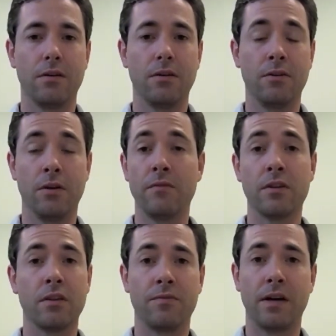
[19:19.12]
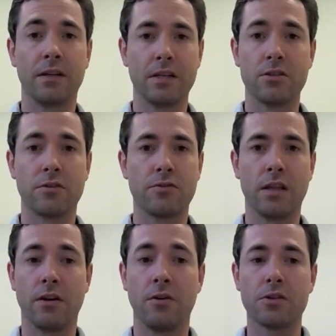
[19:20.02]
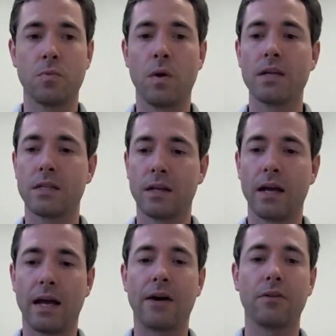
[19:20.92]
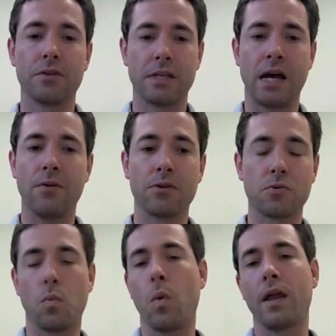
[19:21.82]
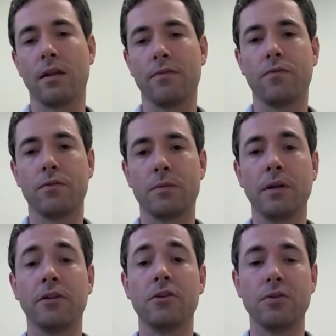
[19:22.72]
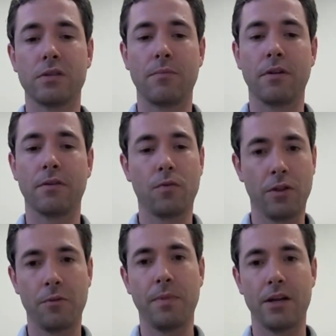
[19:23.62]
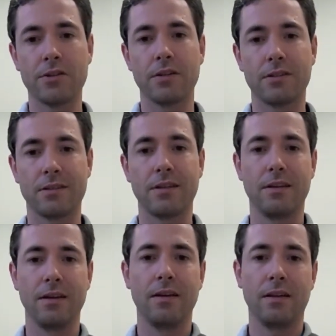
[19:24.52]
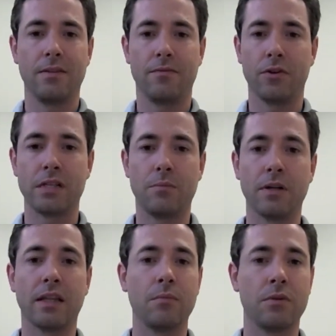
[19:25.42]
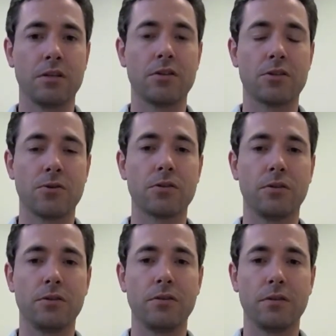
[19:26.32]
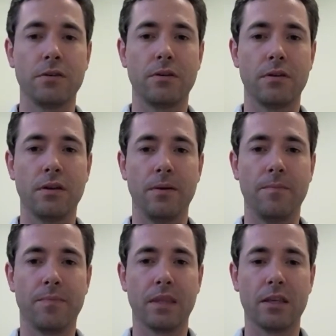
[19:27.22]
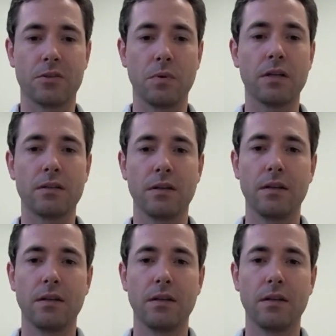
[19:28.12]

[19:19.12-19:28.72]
Even in their final stages of training, they're just wasting countless hours waiting to be able to do something for their patients. For example, get them into the surgical suite.